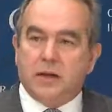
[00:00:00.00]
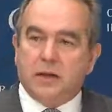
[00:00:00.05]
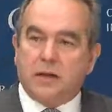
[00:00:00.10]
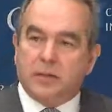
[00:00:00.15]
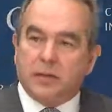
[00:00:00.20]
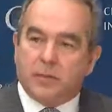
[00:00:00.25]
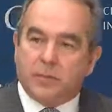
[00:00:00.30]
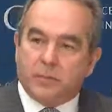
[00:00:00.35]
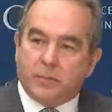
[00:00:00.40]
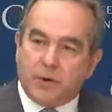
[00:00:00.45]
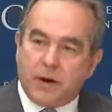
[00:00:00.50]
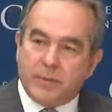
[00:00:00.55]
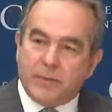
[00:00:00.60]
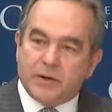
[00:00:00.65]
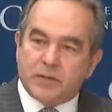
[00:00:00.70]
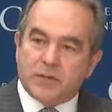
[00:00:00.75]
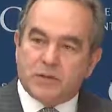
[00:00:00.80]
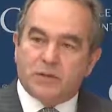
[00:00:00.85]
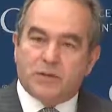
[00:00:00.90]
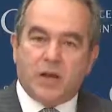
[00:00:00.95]
in the Prime
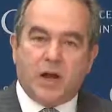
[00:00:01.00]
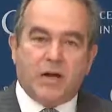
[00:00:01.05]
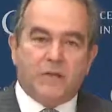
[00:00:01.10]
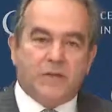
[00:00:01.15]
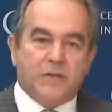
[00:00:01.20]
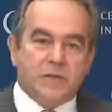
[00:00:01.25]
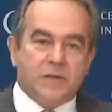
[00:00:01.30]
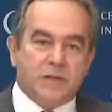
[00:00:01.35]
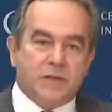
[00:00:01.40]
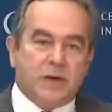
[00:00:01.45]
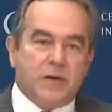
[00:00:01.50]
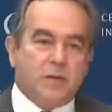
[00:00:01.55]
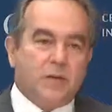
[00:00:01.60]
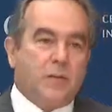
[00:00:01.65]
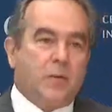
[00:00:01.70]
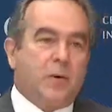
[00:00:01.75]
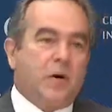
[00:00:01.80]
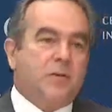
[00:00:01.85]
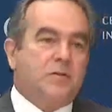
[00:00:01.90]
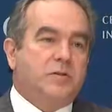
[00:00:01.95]
Minister's office and other
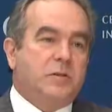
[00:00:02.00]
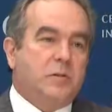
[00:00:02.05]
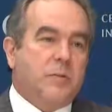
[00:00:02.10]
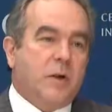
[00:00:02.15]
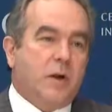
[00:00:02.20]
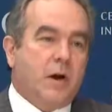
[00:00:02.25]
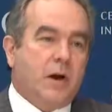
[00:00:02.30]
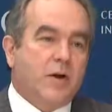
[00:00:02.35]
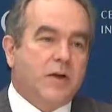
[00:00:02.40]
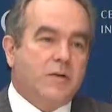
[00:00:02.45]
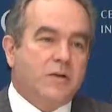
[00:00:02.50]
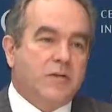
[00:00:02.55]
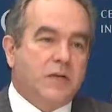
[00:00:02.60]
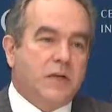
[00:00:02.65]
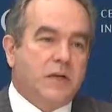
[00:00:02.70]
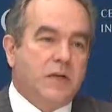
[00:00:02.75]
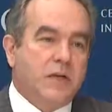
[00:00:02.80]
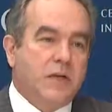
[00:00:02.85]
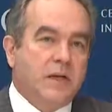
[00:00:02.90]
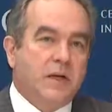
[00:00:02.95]
parts of the bureaucracy,